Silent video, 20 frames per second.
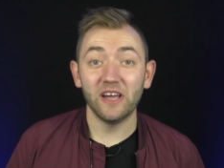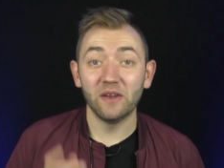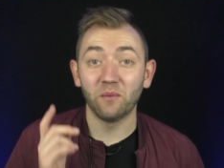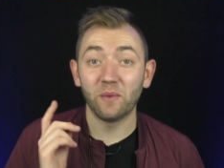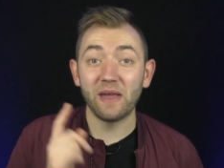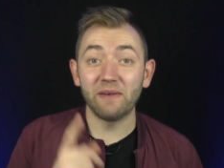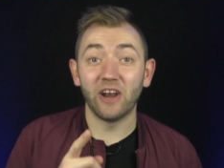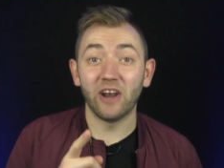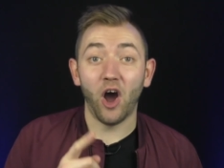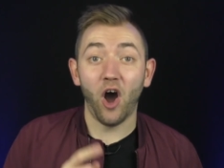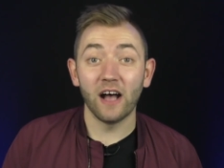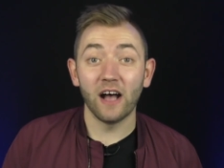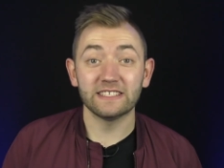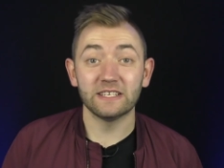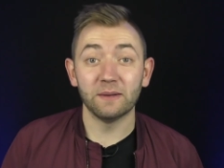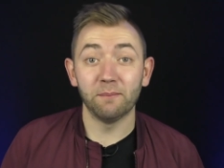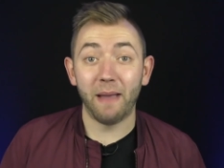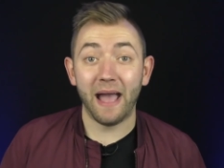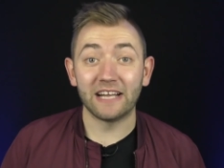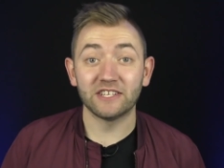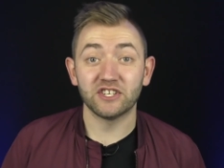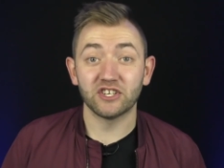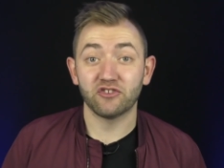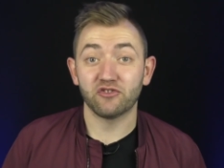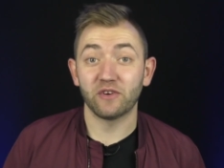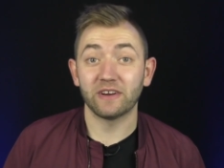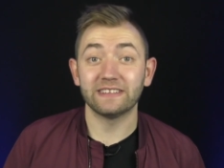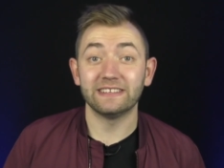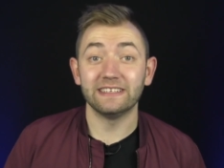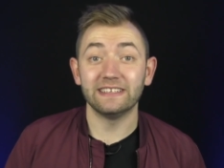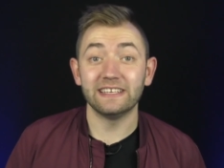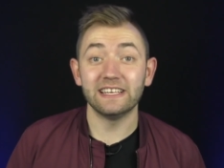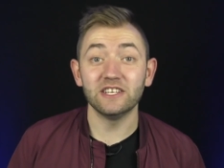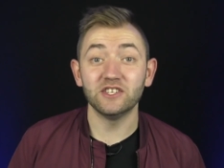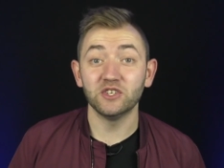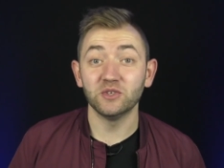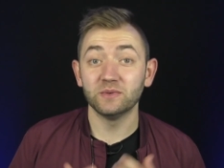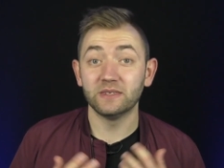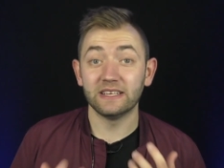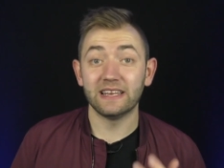and we have an awesome magic trick to
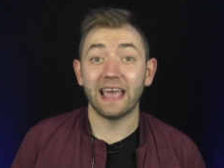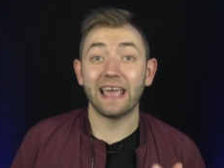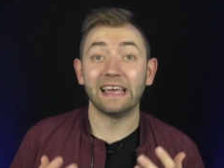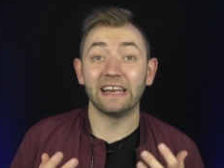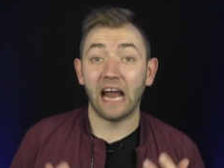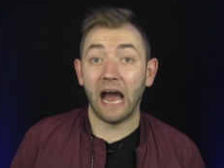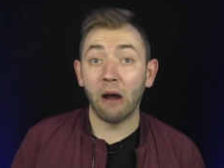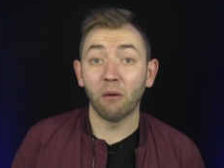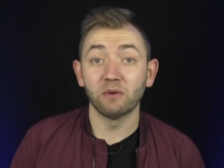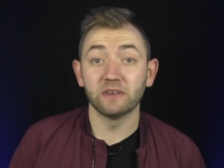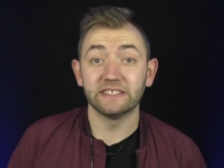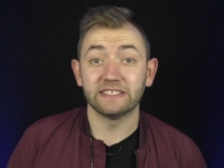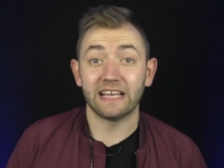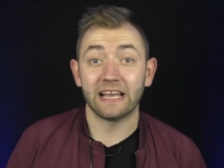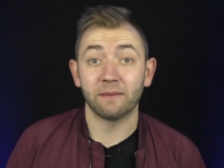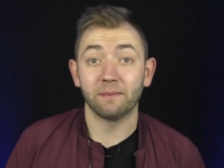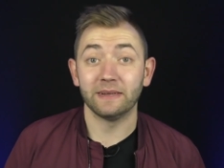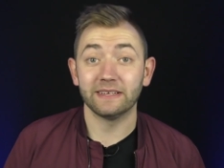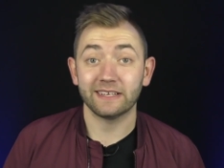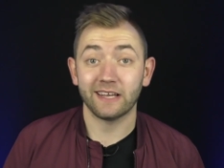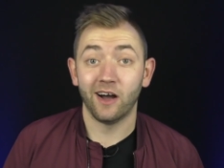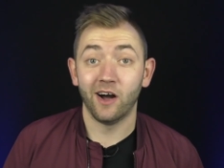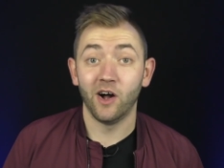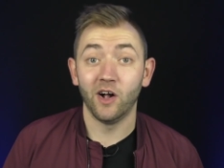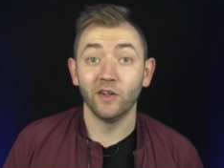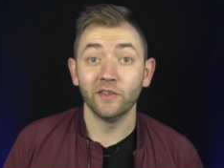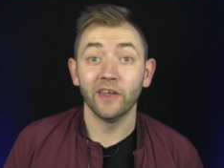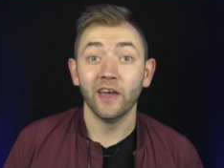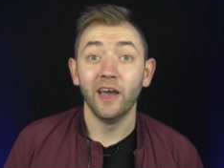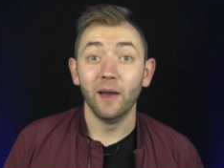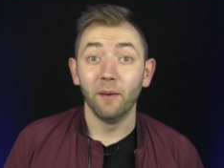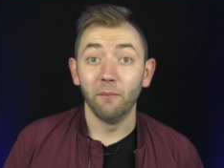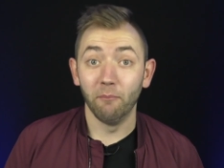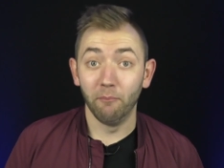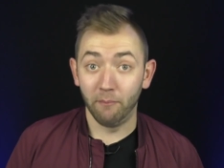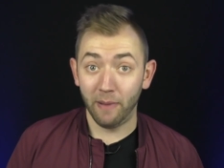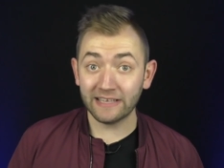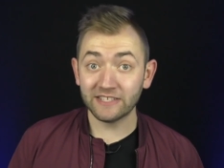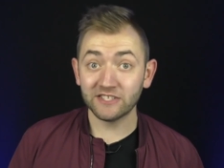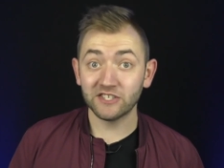teach you today in our segment called
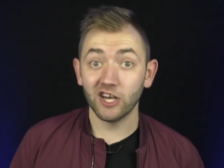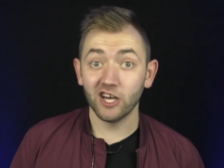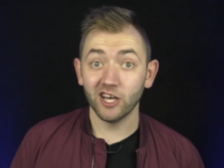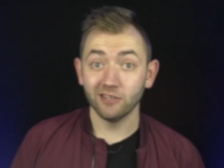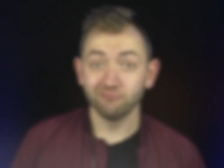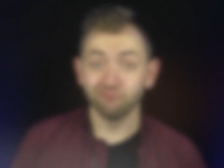Betcha.